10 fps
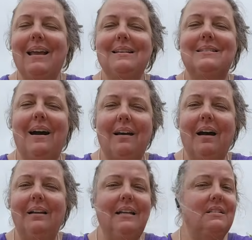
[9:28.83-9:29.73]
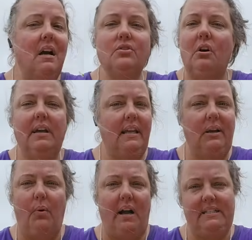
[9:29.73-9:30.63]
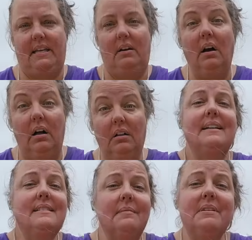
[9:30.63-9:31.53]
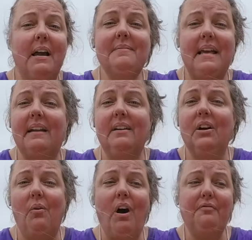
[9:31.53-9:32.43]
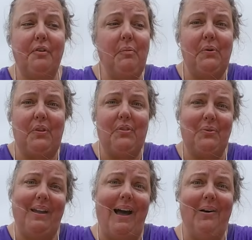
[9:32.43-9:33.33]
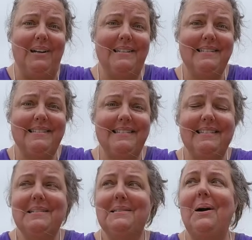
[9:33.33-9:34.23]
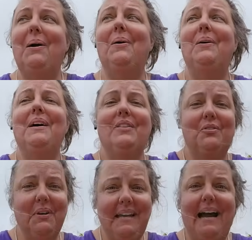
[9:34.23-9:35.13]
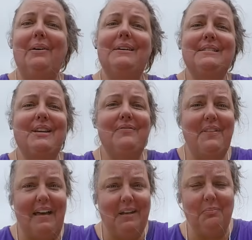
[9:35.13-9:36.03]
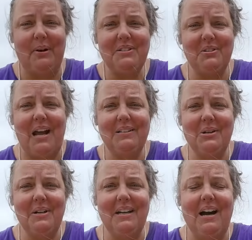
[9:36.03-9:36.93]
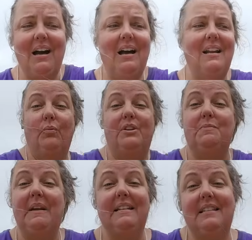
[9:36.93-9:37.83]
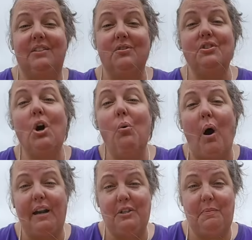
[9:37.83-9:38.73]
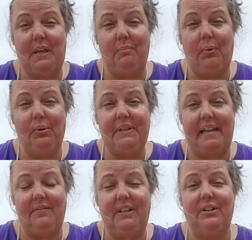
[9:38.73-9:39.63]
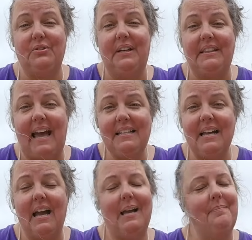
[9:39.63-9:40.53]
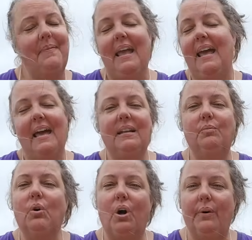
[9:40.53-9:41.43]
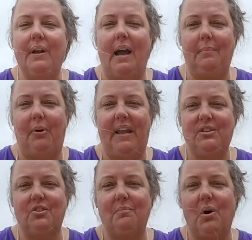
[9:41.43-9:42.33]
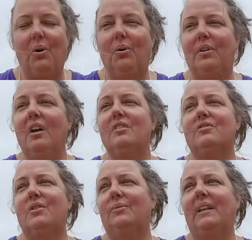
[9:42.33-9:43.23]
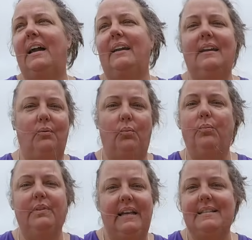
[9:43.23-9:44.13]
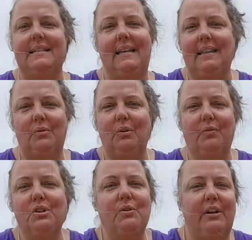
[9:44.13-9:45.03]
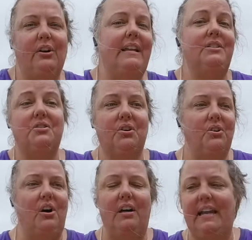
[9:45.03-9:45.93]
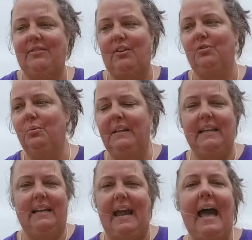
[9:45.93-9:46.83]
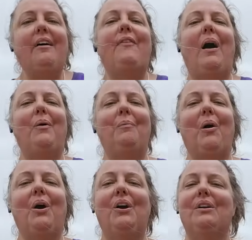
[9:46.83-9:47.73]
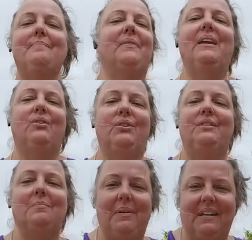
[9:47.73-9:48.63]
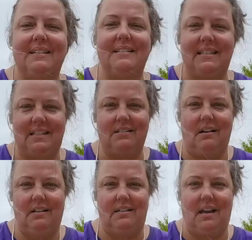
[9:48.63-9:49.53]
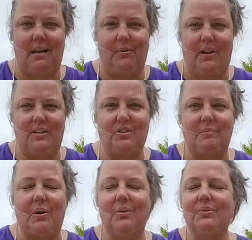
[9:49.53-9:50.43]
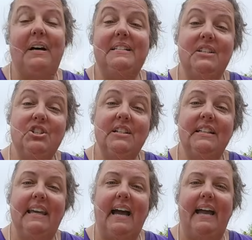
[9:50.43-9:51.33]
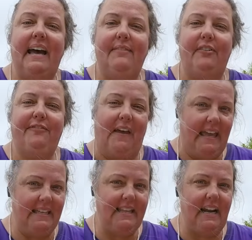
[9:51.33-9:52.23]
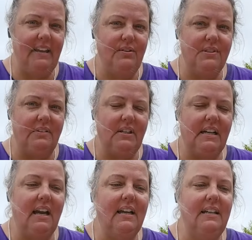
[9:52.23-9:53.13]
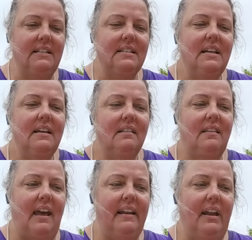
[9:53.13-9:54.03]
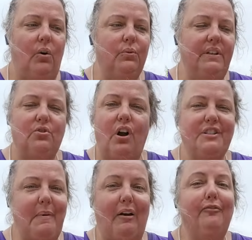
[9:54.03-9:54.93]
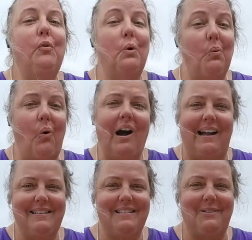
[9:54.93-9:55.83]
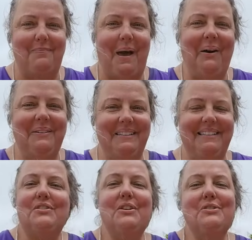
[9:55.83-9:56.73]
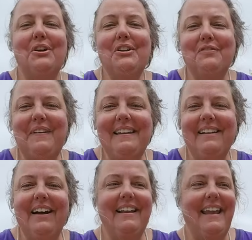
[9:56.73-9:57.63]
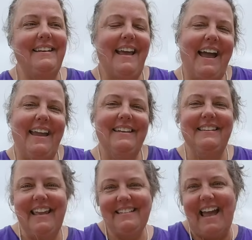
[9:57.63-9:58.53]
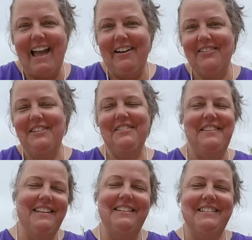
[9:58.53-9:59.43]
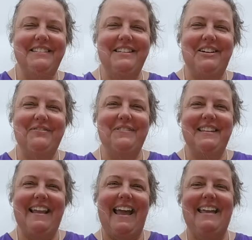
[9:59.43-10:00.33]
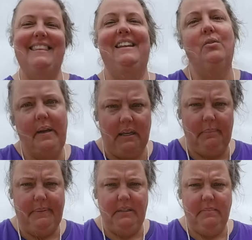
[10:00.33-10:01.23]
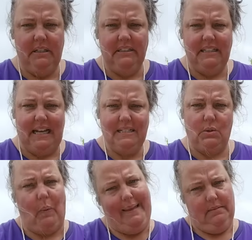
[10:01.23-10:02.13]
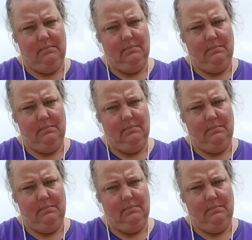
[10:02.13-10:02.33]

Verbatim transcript: is not on, it's not drawing any watts at all. And sometimes that can go on for more than three hours. So three hours of the compressor not turning on, which means that there's no wattage being pulled out of here during that time, and it will go into hibernation mode. So like it, let's say that the refrigerator needed to turn on at the three and a half hour mark, it couldn't because this has gone into hibernation mode. Additionally, I have a fan that I use every night that only draws about four watts of power. So you turn your fan on at night, you lay down, you think you're good to go for the night, and then you wake up in the middle of the night sweating